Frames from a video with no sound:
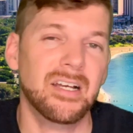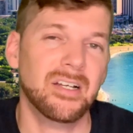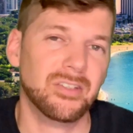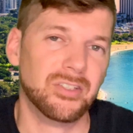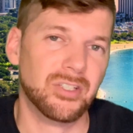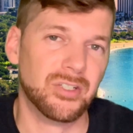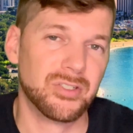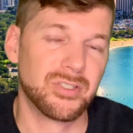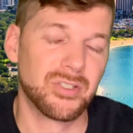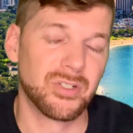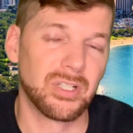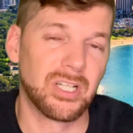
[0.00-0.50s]

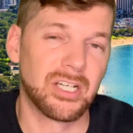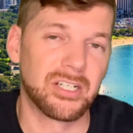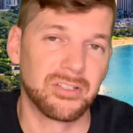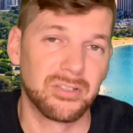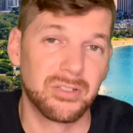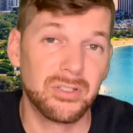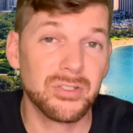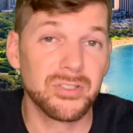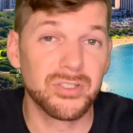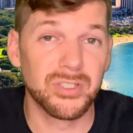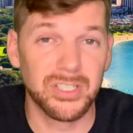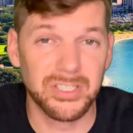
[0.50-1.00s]
Those are a lot of
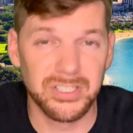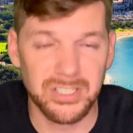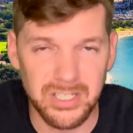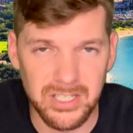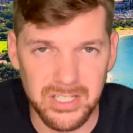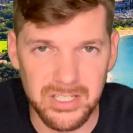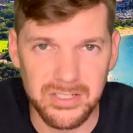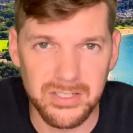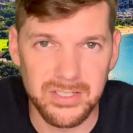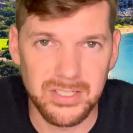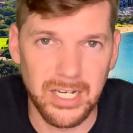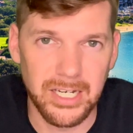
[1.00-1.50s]
those are on the
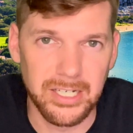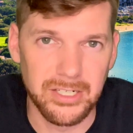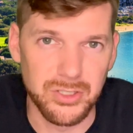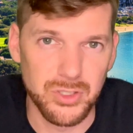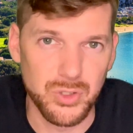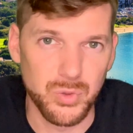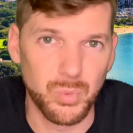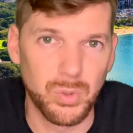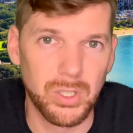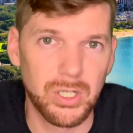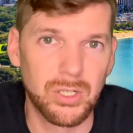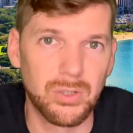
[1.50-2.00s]
east side
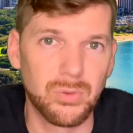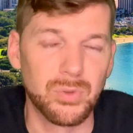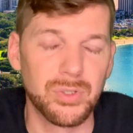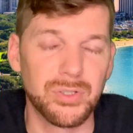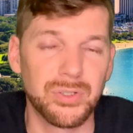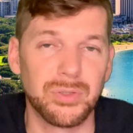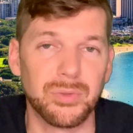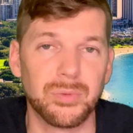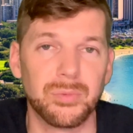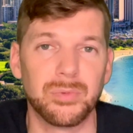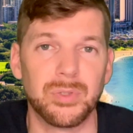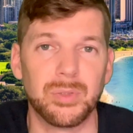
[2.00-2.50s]
as well, when
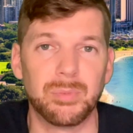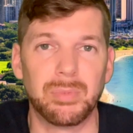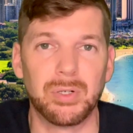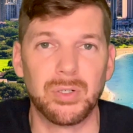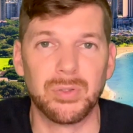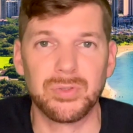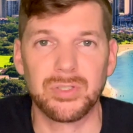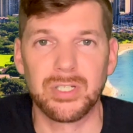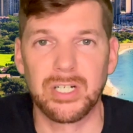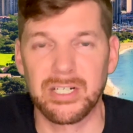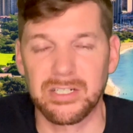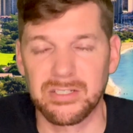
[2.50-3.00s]
the, the
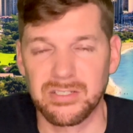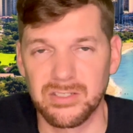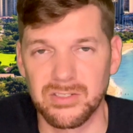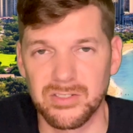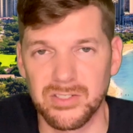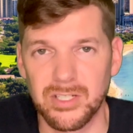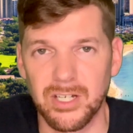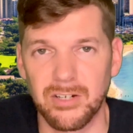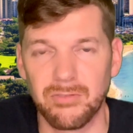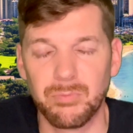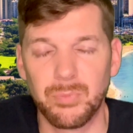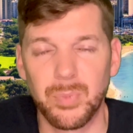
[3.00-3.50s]
boat docks and
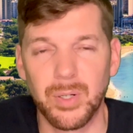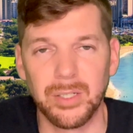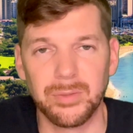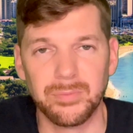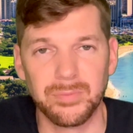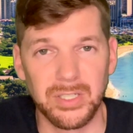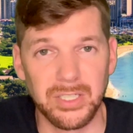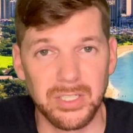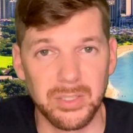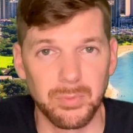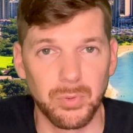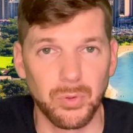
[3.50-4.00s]
stuff. But
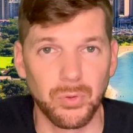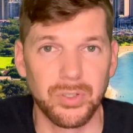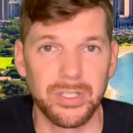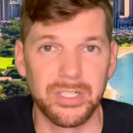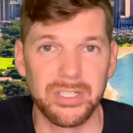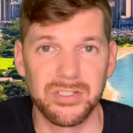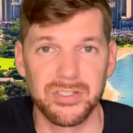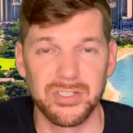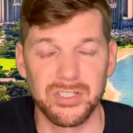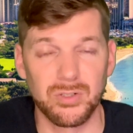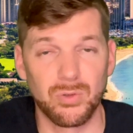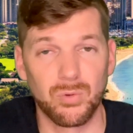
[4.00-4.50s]
in the
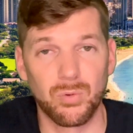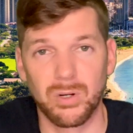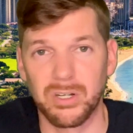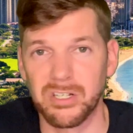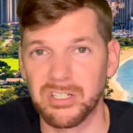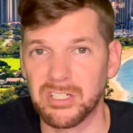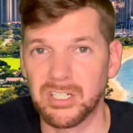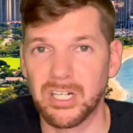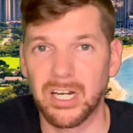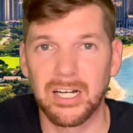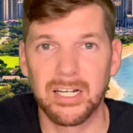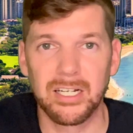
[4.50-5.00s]
marinas in
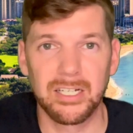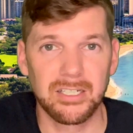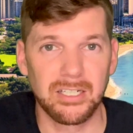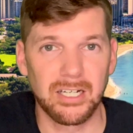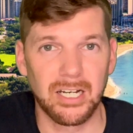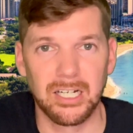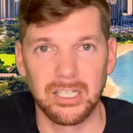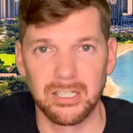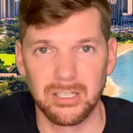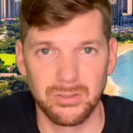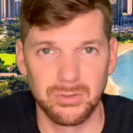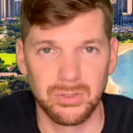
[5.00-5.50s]
Hawaii Kai,
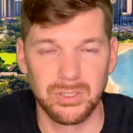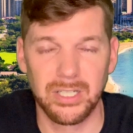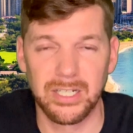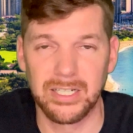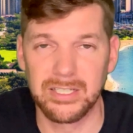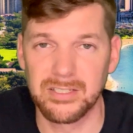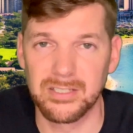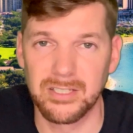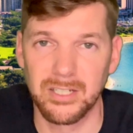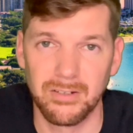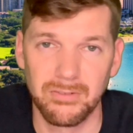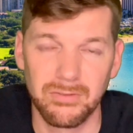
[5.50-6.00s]
Kailua,
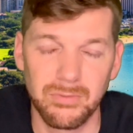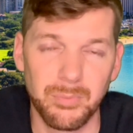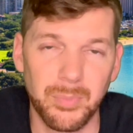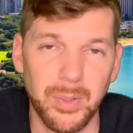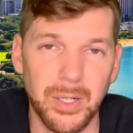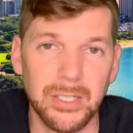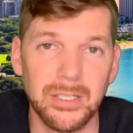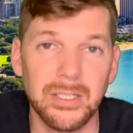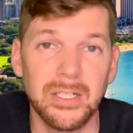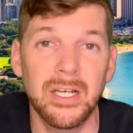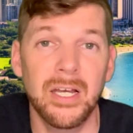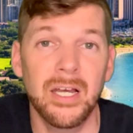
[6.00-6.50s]
that stuff.
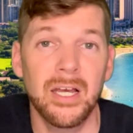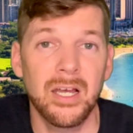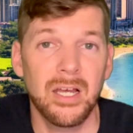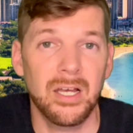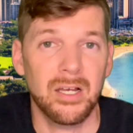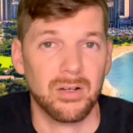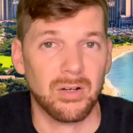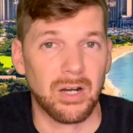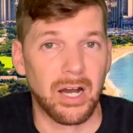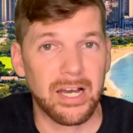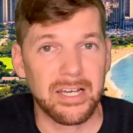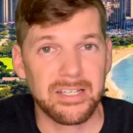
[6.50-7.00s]
But
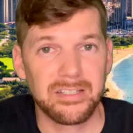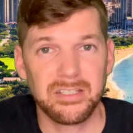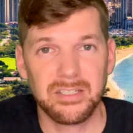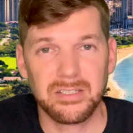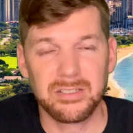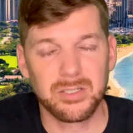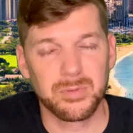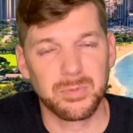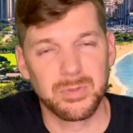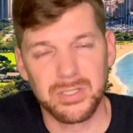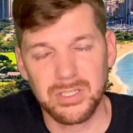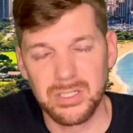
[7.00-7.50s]

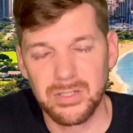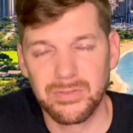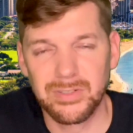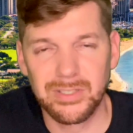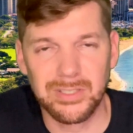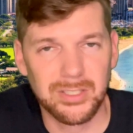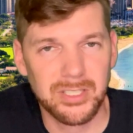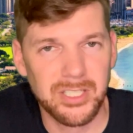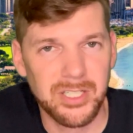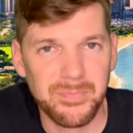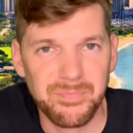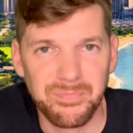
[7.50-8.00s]
hiking
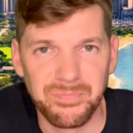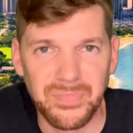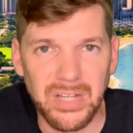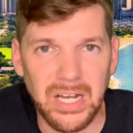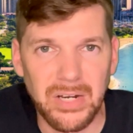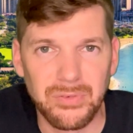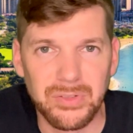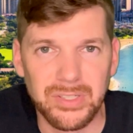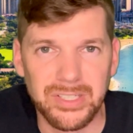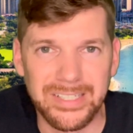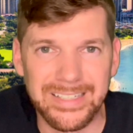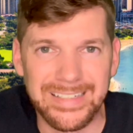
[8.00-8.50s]
specifically,
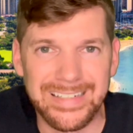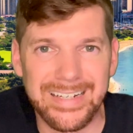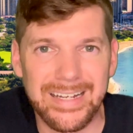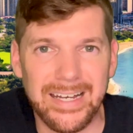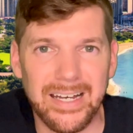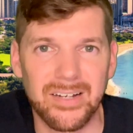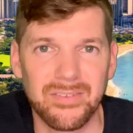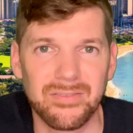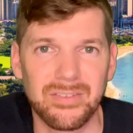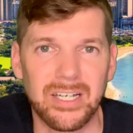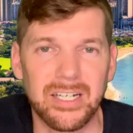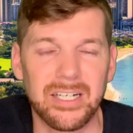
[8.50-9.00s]
not really gonna
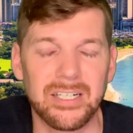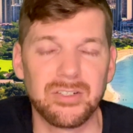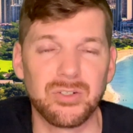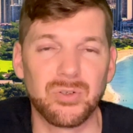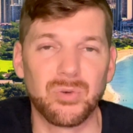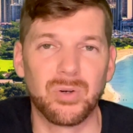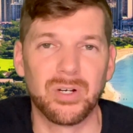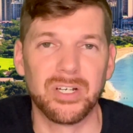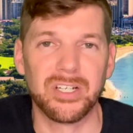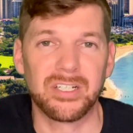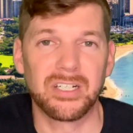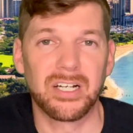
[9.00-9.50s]
have that in
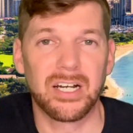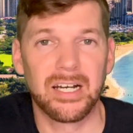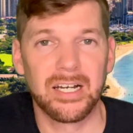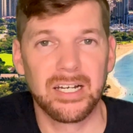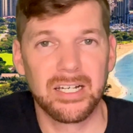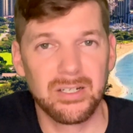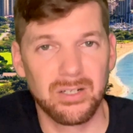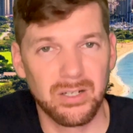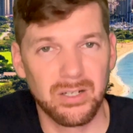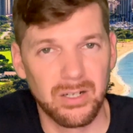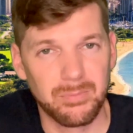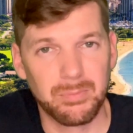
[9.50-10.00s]
Hawaii Kai.